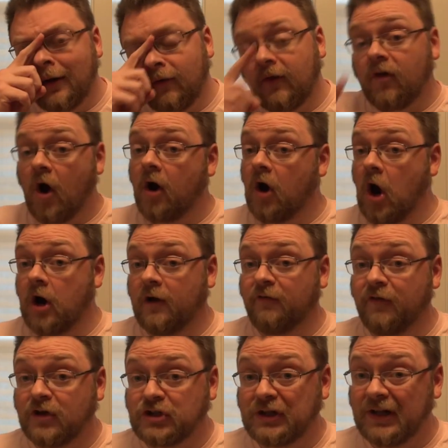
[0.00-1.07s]
These are
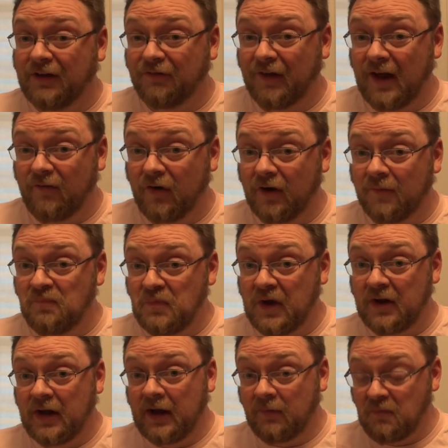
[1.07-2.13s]
artificially flavored.
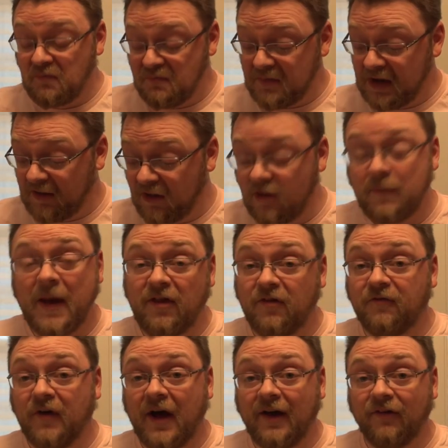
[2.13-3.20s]
It
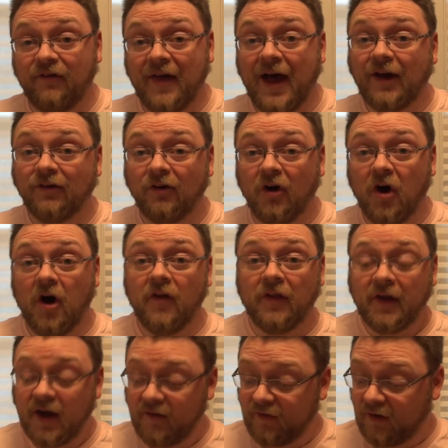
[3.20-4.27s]
specifies that on
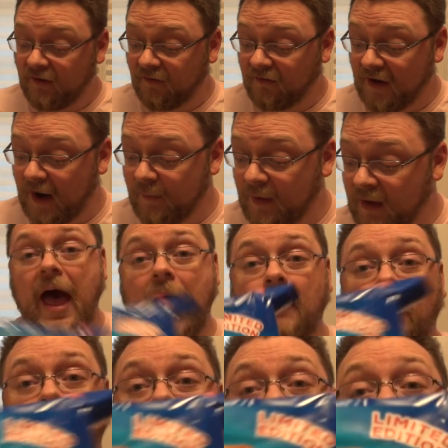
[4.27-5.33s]
the cover this time.
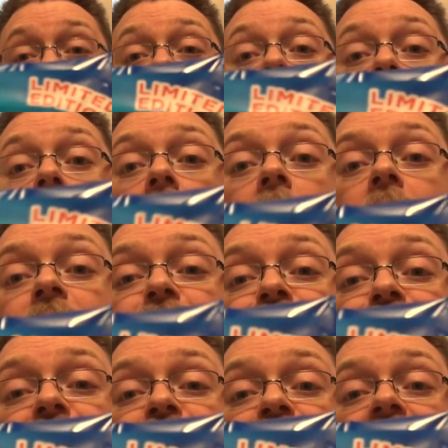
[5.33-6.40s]
Apple pie
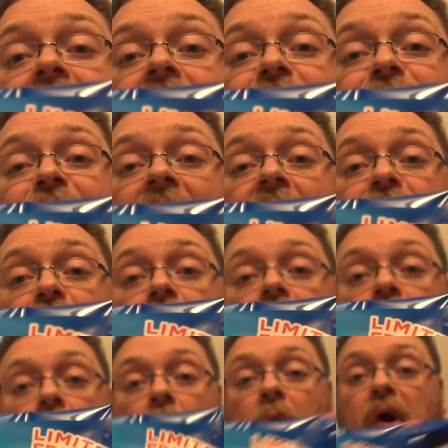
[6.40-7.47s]
artificially
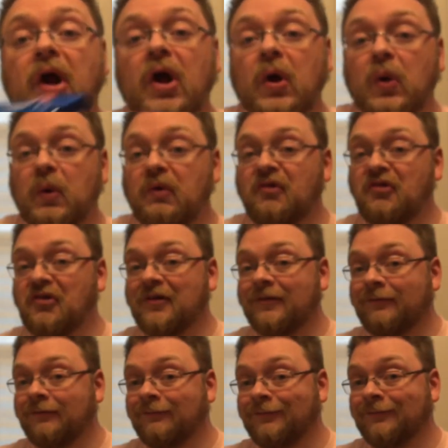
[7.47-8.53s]
flavored Oreos.
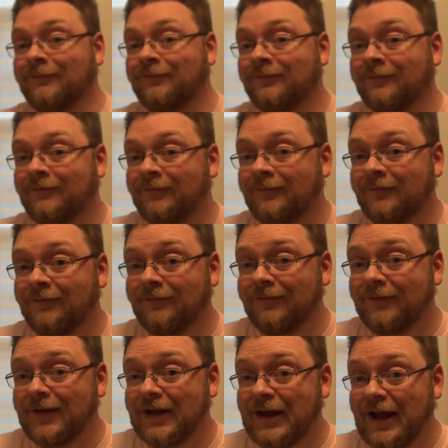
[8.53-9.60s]

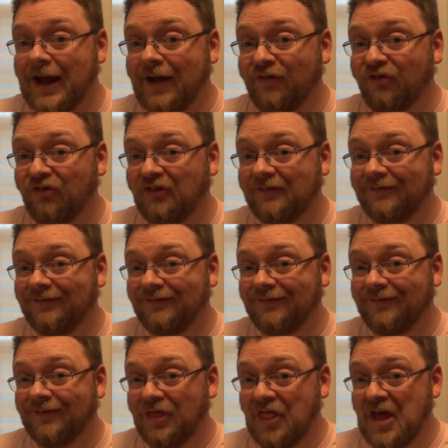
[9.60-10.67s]
Yes,
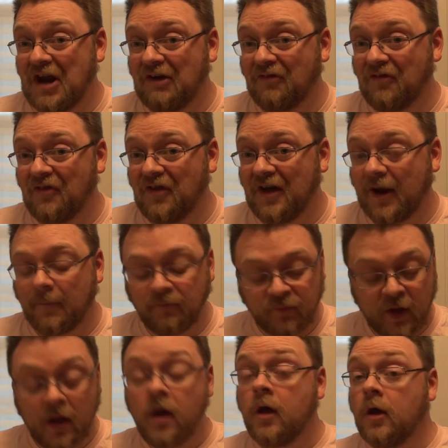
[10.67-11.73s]
that is a thing.
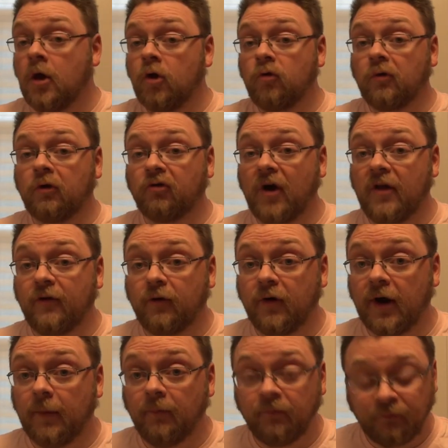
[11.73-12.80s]
I'm gonna try the
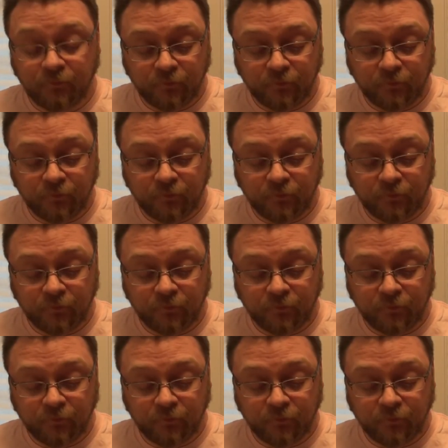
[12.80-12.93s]
cream.